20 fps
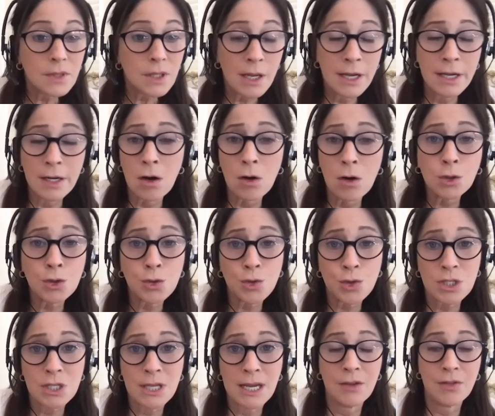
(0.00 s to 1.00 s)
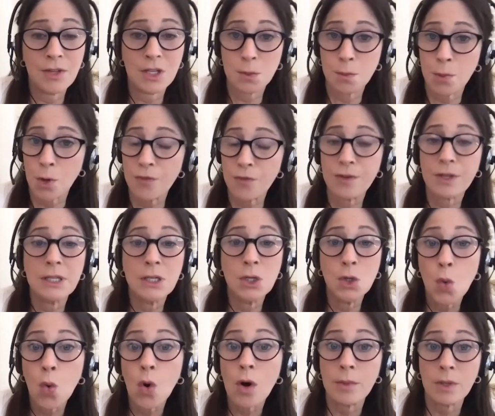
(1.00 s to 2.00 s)
an ultrasound that's perfectly
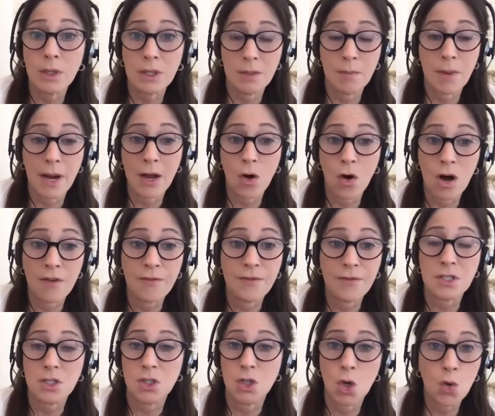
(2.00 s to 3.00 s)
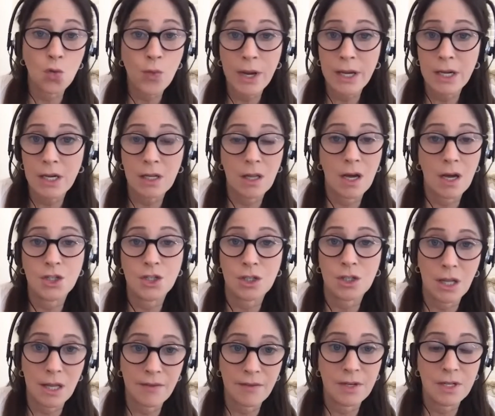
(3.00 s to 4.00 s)
normal in my office, no radiological
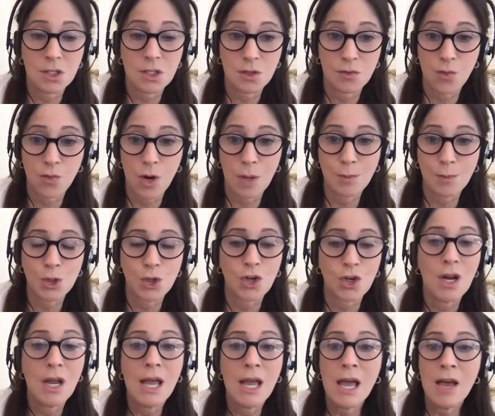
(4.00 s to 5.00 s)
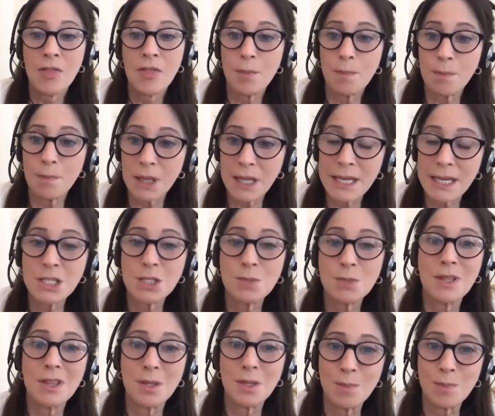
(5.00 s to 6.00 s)
evidence of rupture, the
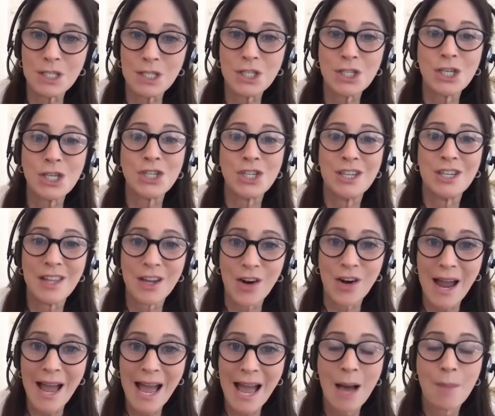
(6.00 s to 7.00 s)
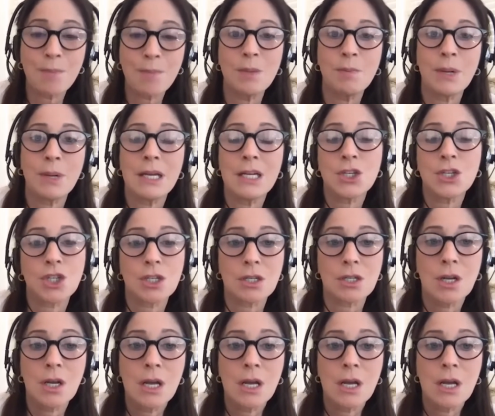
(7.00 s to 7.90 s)
placement, the position, they're a happy patient?